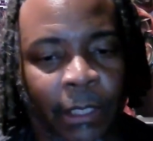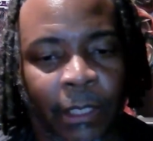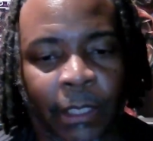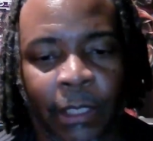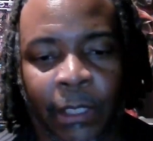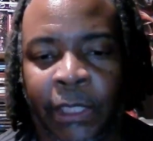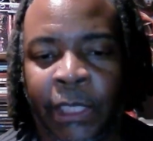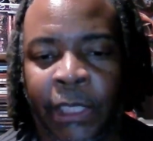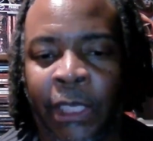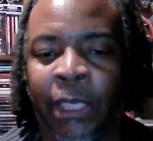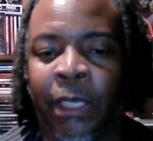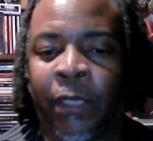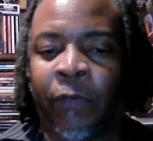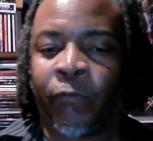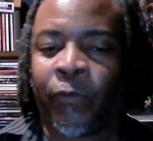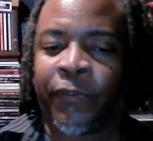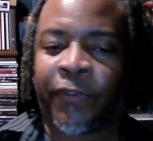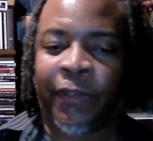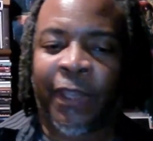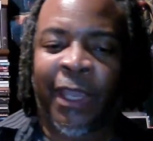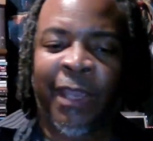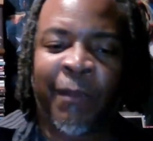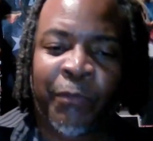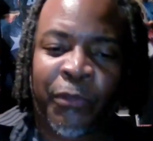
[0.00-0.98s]
again,
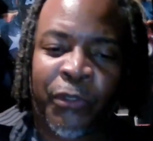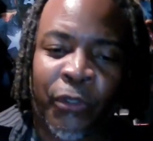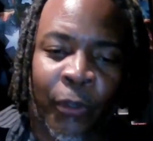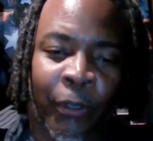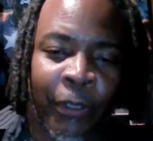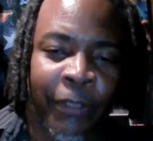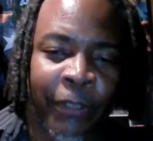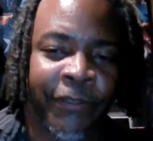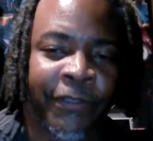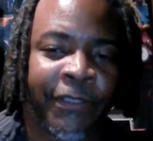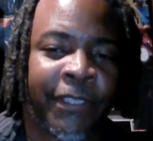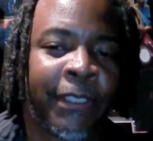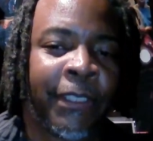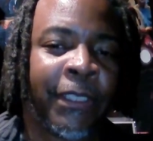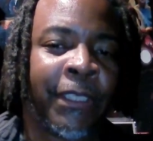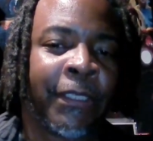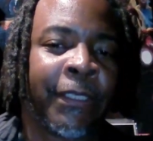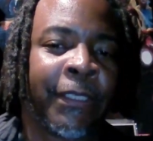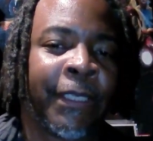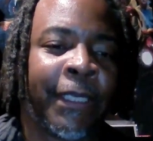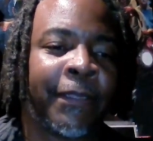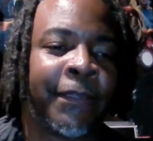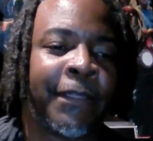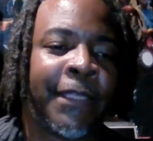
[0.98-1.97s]
was able to
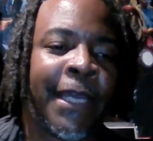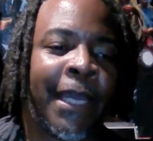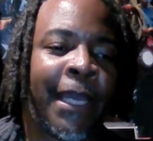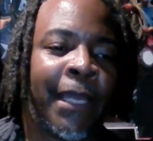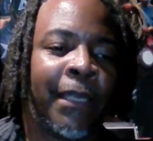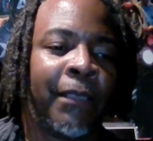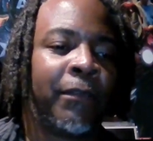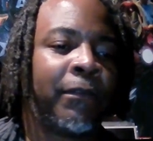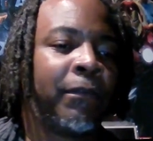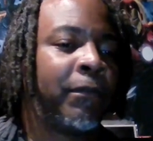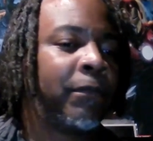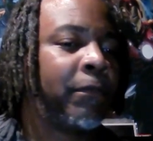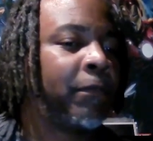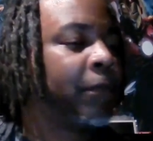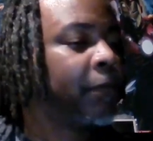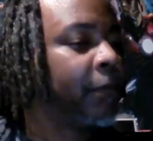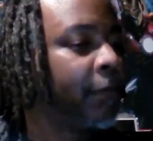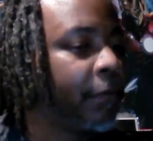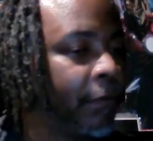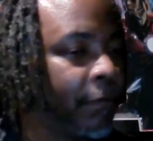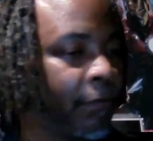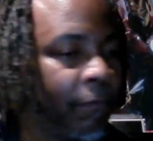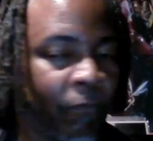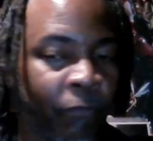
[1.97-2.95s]
articulate that
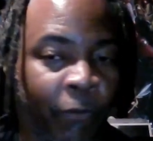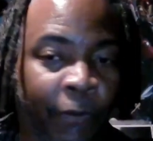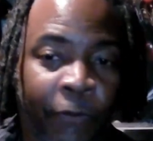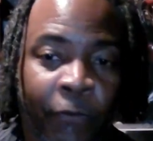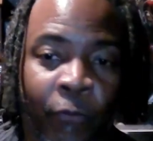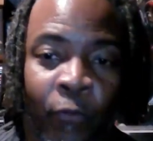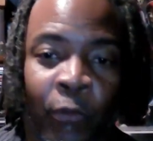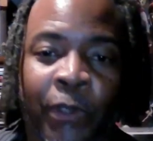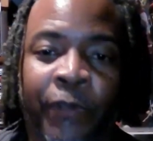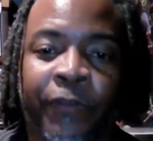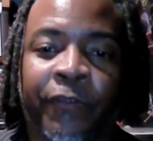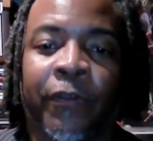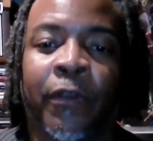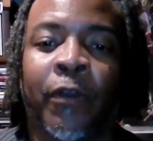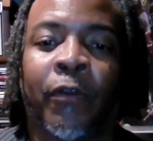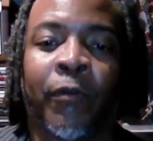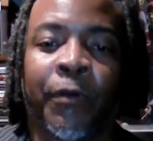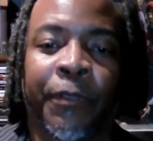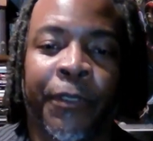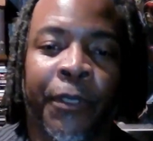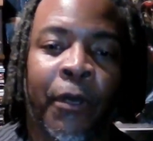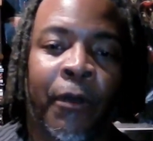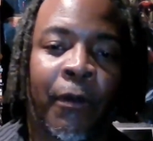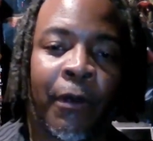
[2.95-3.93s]
with What's
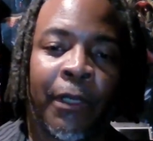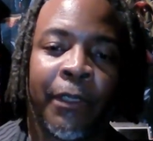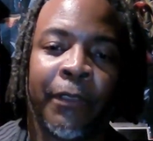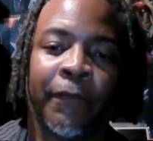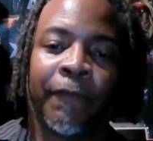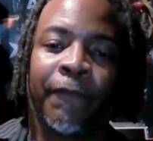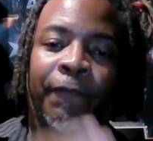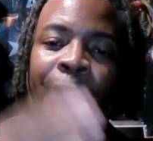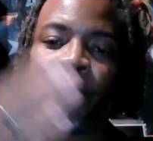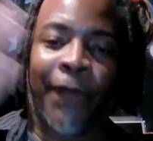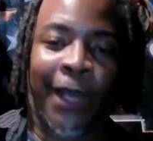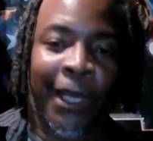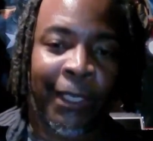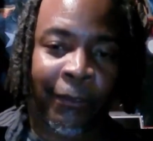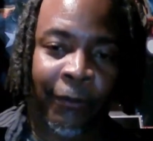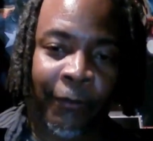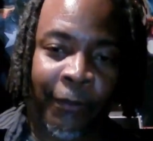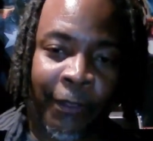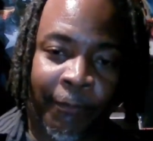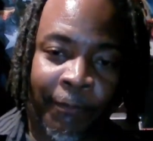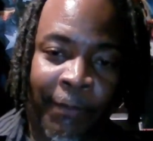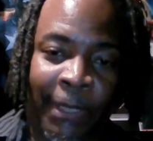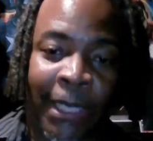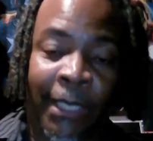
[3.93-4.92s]
Going On,
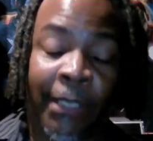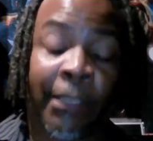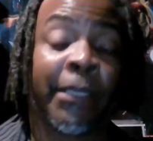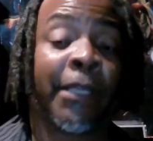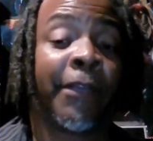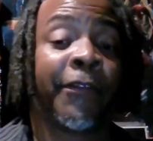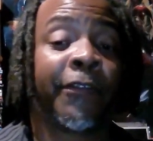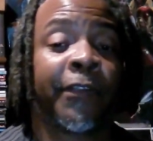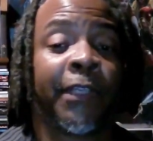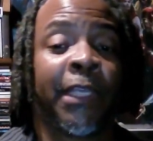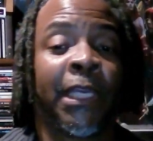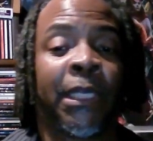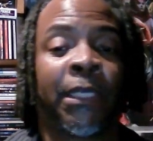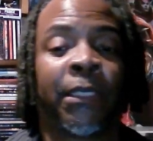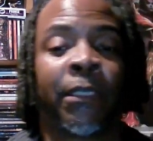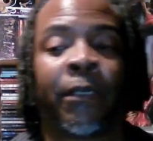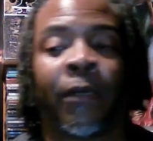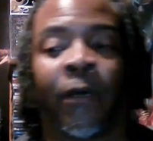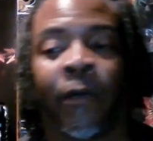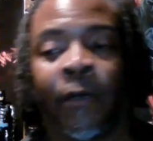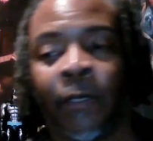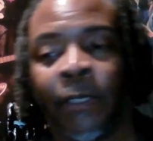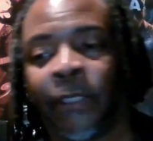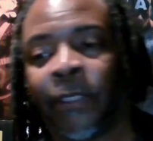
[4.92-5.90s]
followed up by Let's Get It
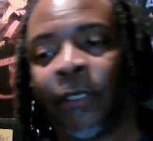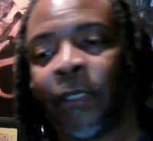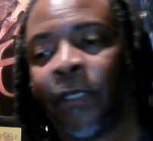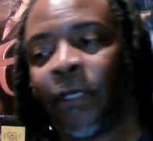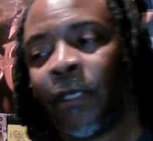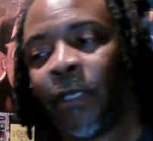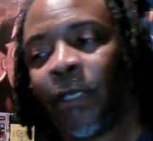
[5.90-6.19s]
On,